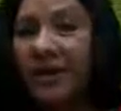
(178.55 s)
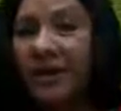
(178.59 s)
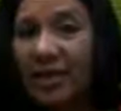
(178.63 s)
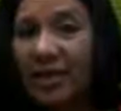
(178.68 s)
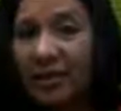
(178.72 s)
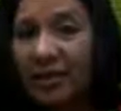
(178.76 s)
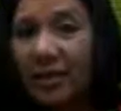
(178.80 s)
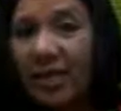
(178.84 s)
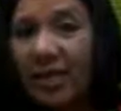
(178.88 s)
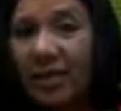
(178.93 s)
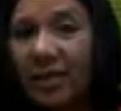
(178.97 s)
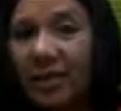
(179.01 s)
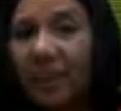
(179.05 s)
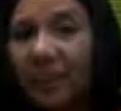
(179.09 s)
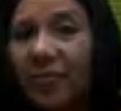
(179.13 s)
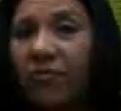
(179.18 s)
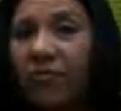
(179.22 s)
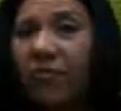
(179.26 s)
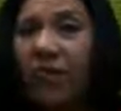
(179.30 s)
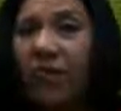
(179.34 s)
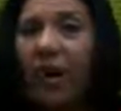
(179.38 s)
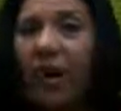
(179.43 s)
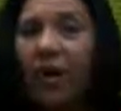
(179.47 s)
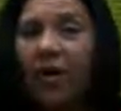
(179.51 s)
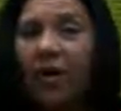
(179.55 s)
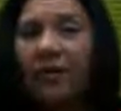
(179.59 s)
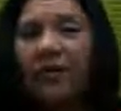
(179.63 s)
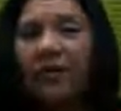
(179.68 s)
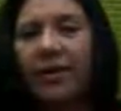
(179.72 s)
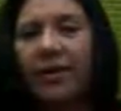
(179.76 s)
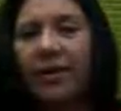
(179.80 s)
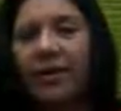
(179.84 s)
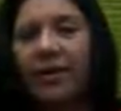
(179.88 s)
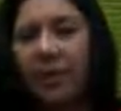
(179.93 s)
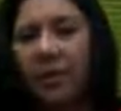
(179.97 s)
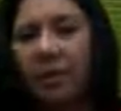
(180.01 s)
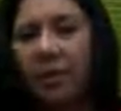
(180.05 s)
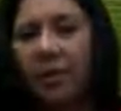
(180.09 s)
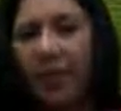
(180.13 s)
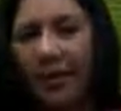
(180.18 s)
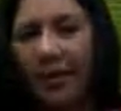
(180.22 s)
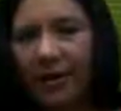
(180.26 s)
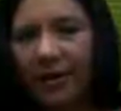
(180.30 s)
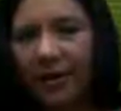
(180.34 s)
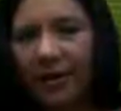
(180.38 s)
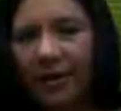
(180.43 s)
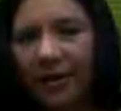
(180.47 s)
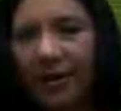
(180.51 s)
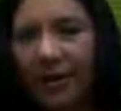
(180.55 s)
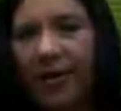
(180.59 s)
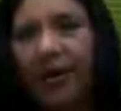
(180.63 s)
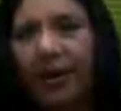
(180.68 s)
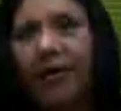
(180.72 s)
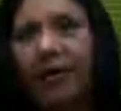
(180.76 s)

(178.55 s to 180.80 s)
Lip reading: has become far transparent.